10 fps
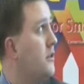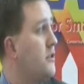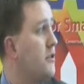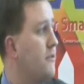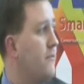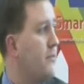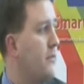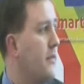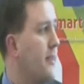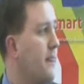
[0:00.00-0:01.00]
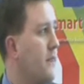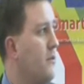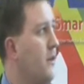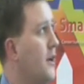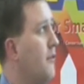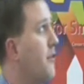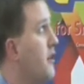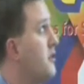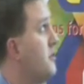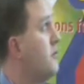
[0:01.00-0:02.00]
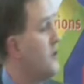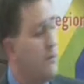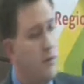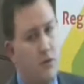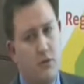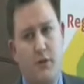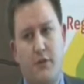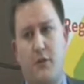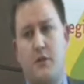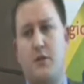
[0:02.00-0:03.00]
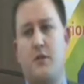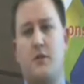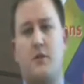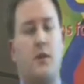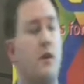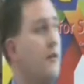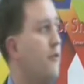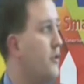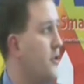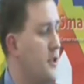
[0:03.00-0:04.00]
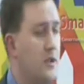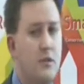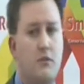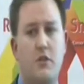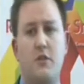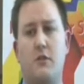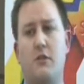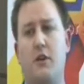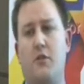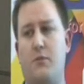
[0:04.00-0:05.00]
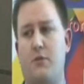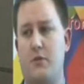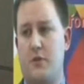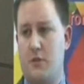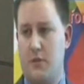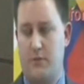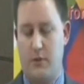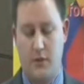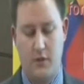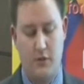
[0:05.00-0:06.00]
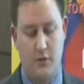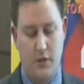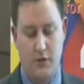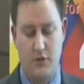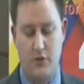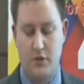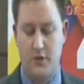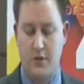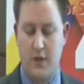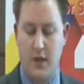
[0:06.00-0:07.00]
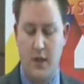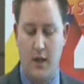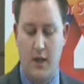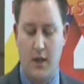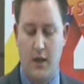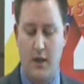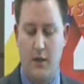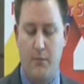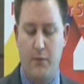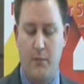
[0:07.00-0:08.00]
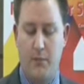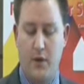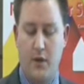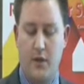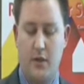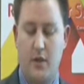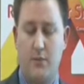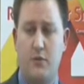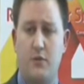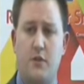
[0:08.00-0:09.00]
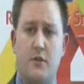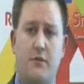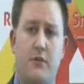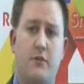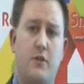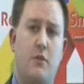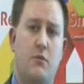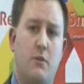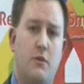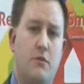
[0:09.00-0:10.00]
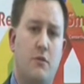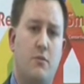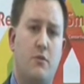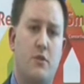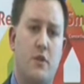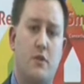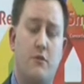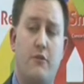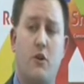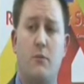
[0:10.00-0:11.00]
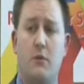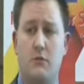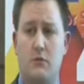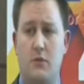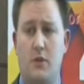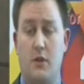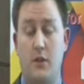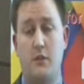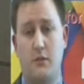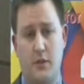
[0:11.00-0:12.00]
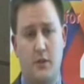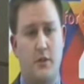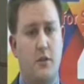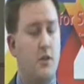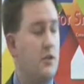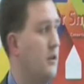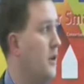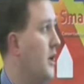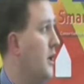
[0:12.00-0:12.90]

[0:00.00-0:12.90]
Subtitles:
So we have 32 separate local authorities and 14 regional health boards, a bit like your health trusts. But by April 2015, when we go through the process of formal legal integration,